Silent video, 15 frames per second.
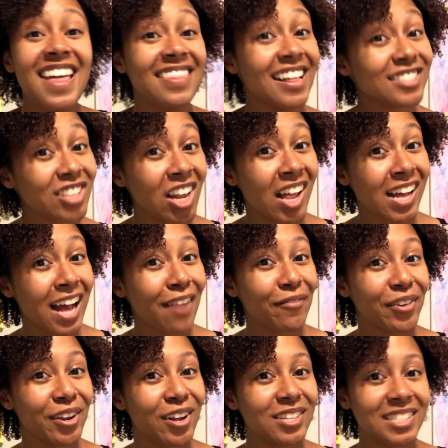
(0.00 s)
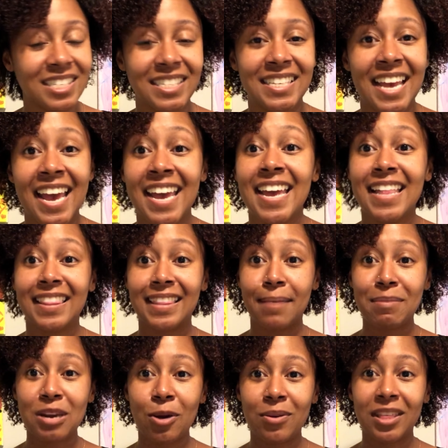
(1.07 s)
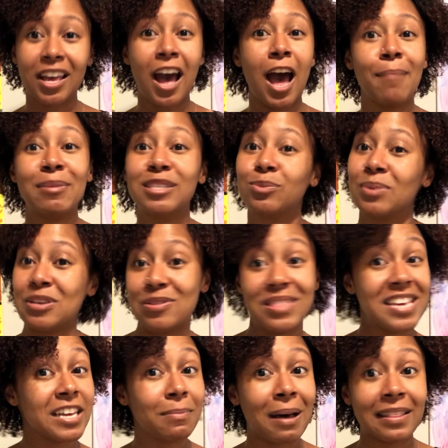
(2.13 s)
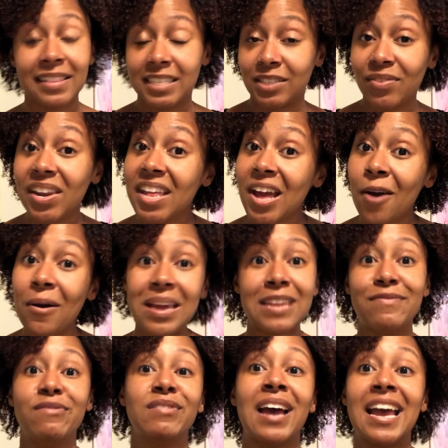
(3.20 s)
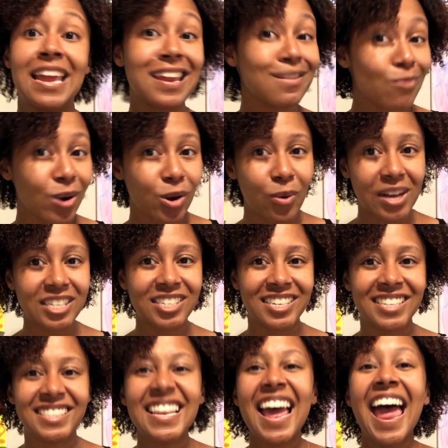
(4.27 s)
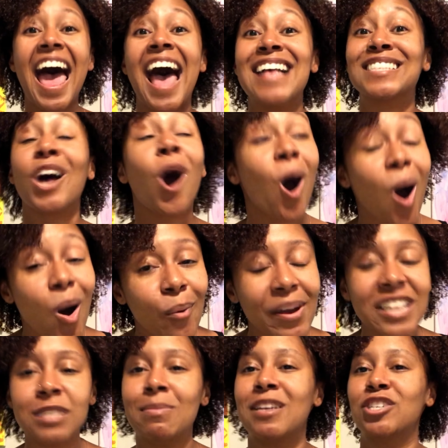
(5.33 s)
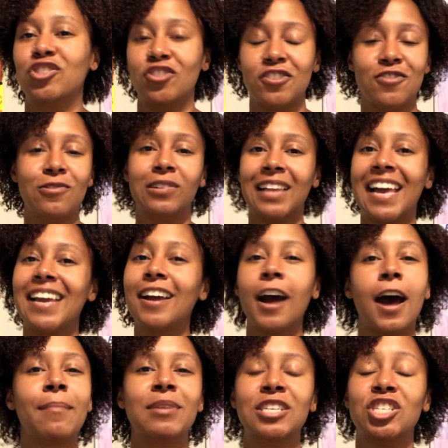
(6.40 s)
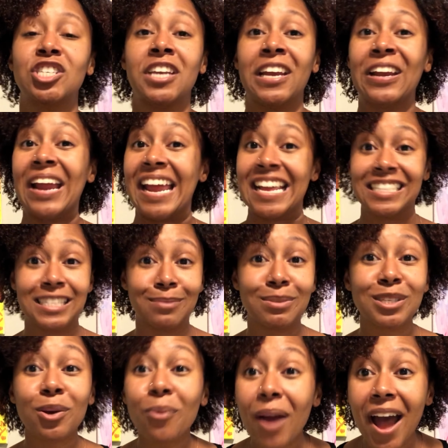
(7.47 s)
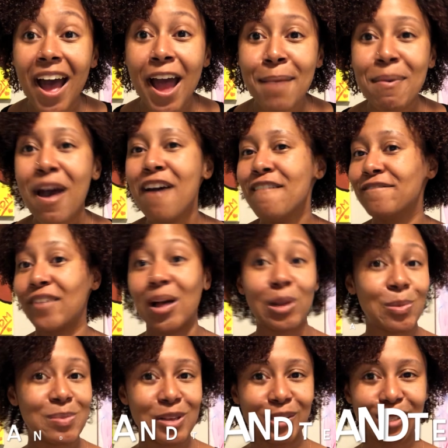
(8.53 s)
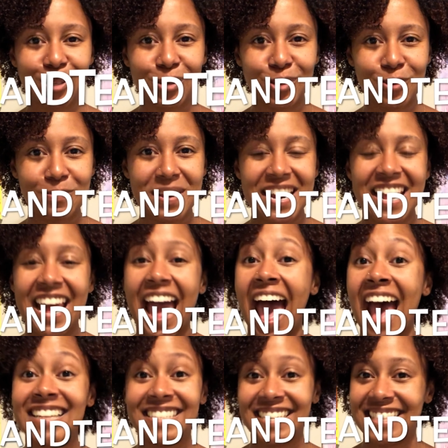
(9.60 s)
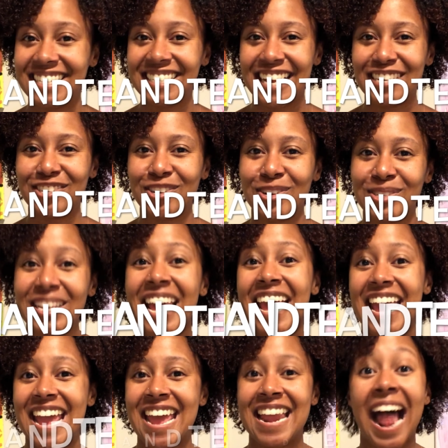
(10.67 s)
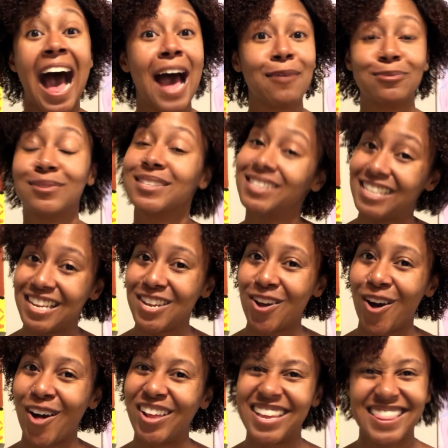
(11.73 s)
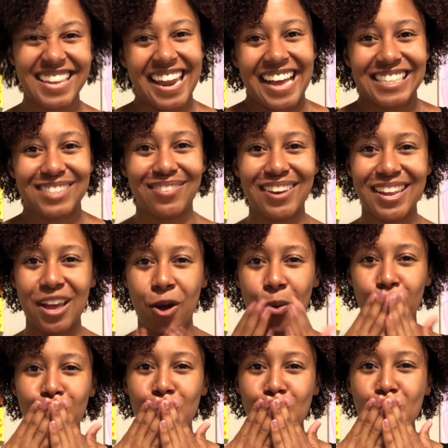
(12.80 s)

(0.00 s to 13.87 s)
That's all I got for y'all today. Let me know in the comments what you think about this video, and if you got any more questions, as always, make sure you like, comment, share, and subscribe. Follow me on social media at Teeth&Tendrils, and I will see y'all in the next video.